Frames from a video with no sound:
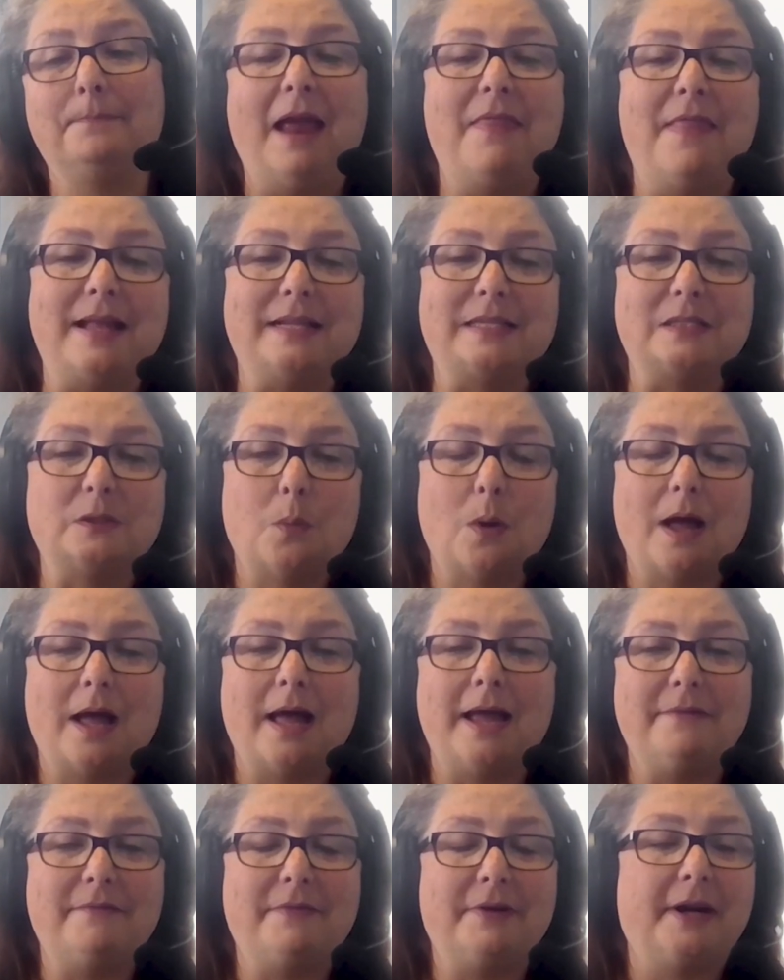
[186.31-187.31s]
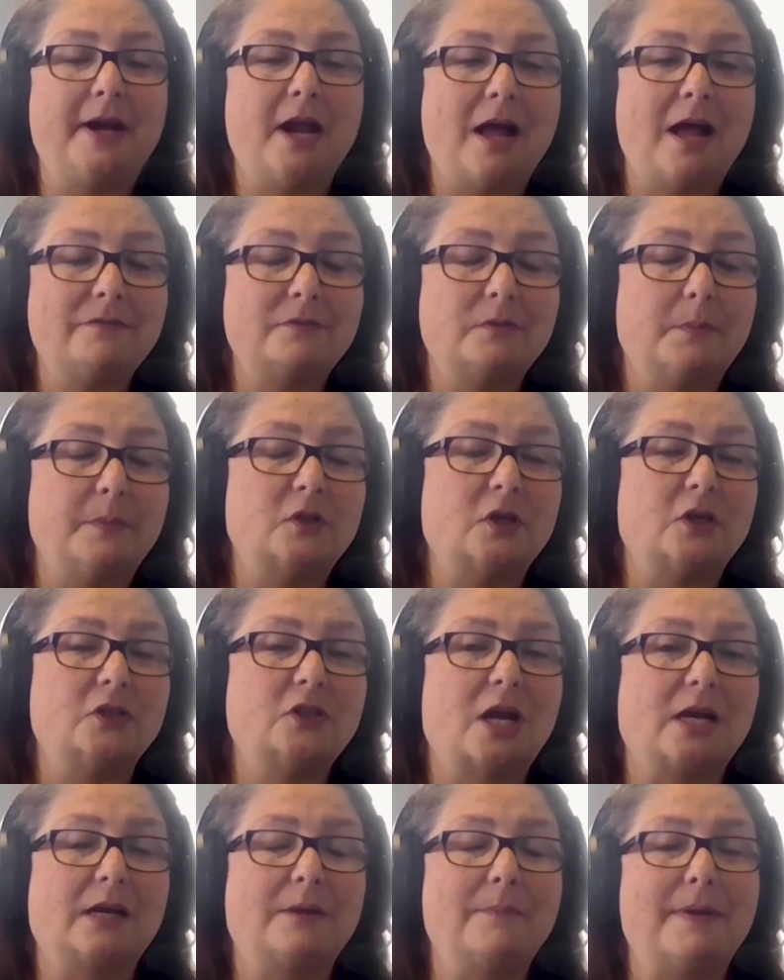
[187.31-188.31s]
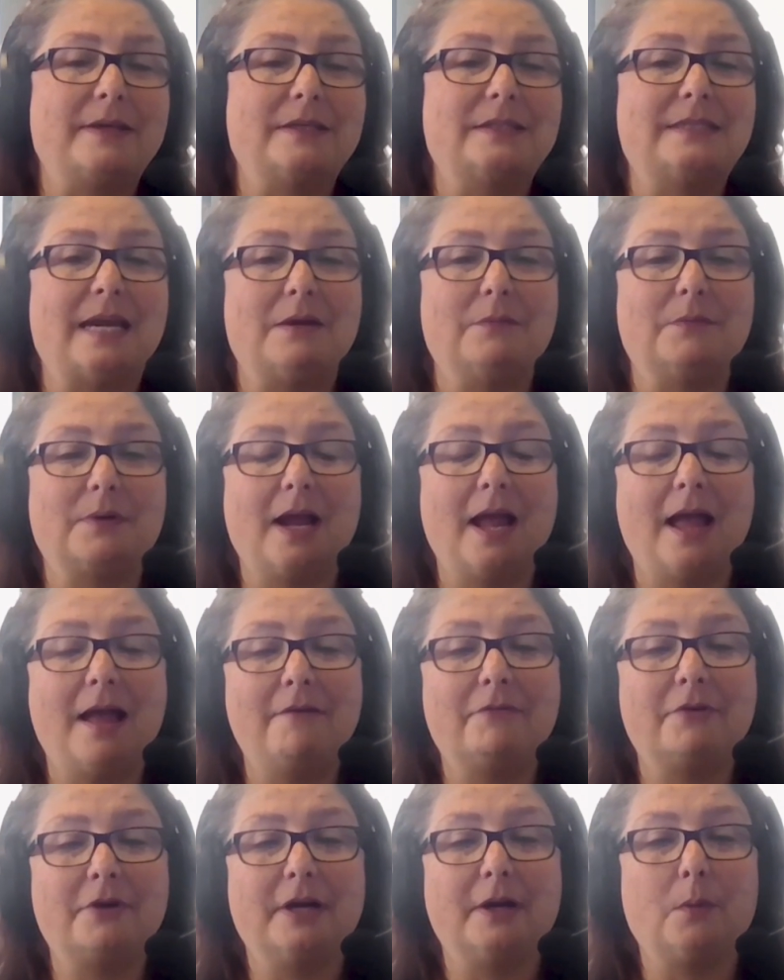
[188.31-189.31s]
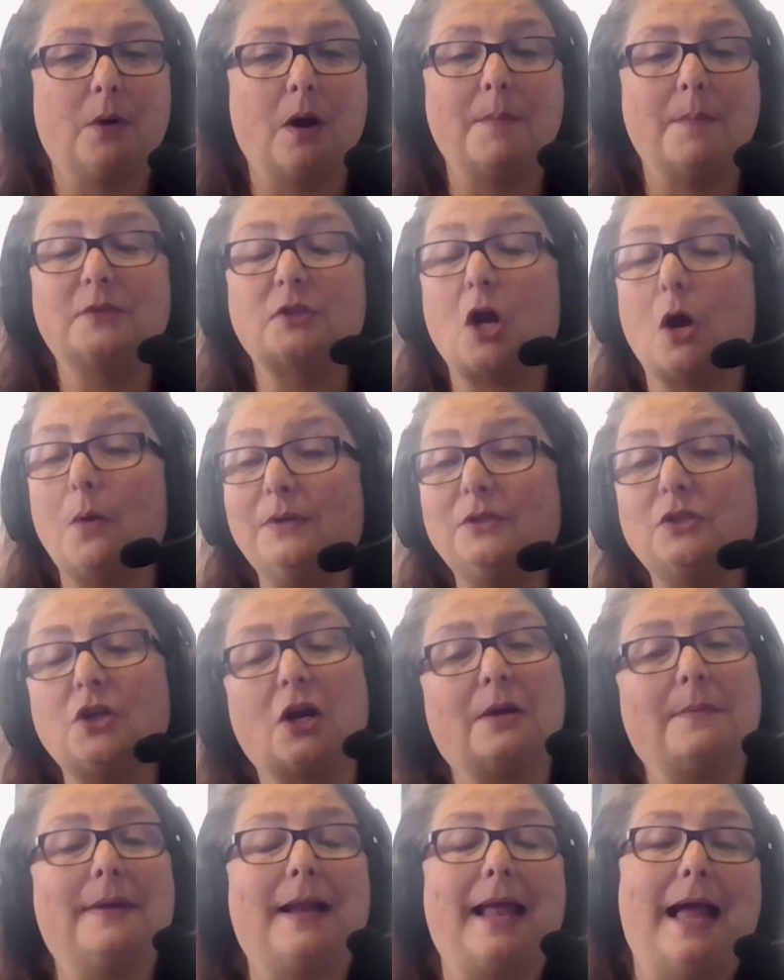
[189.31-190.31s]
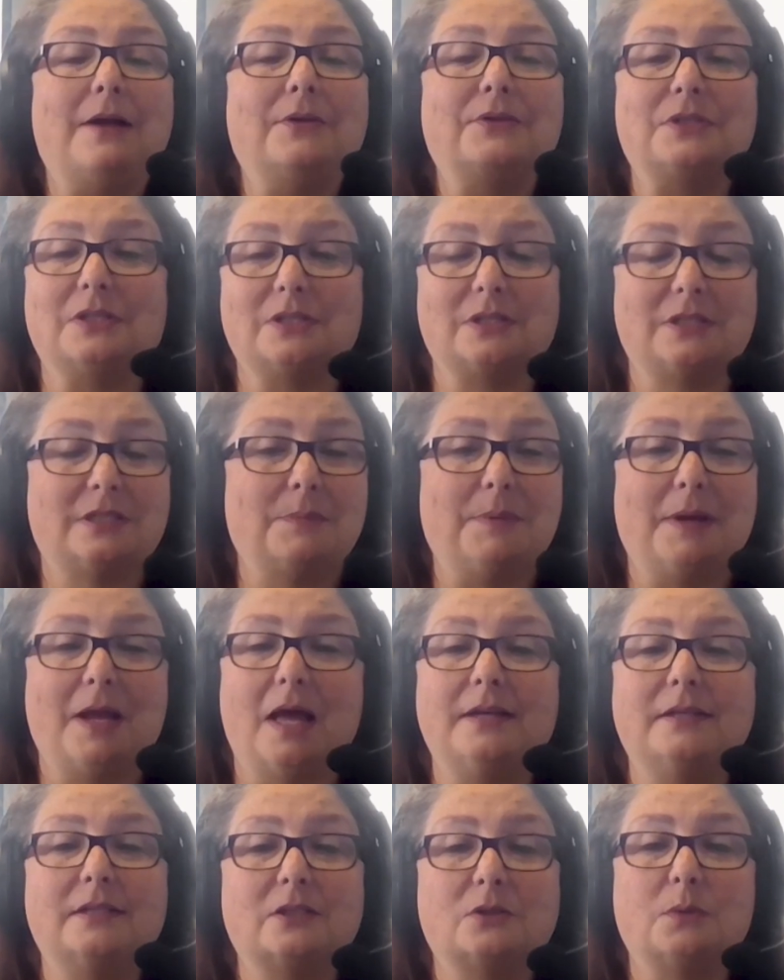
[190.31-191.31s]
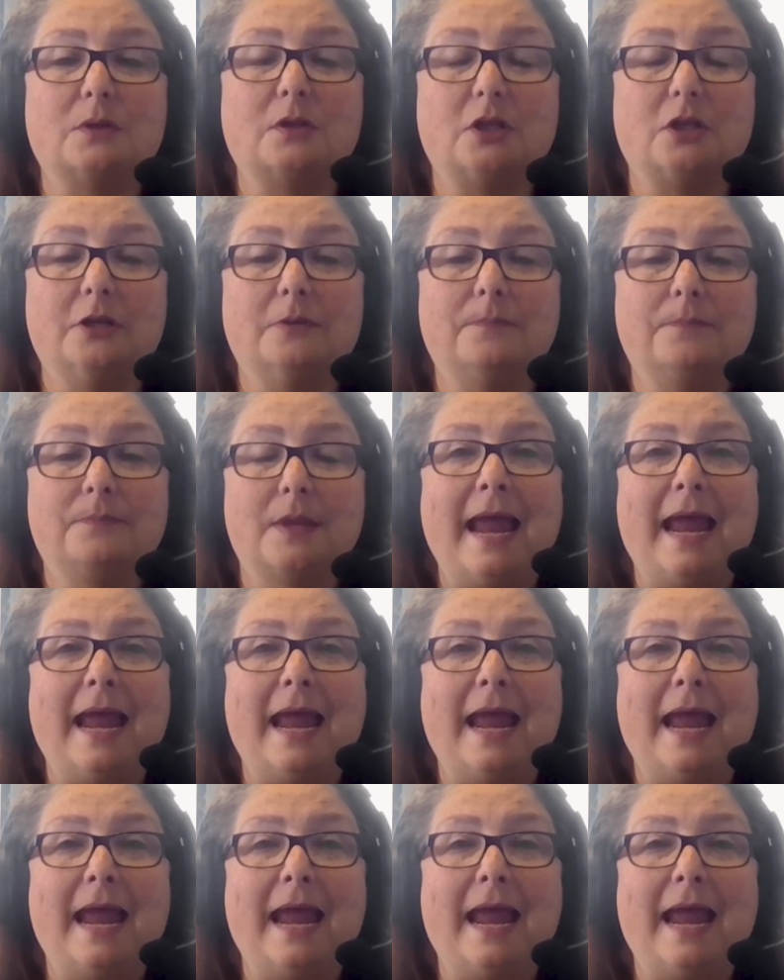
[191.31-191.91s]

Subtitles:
And that's why very often we start talking about estate recovery, we're almost always talking about houses, to be honest with you.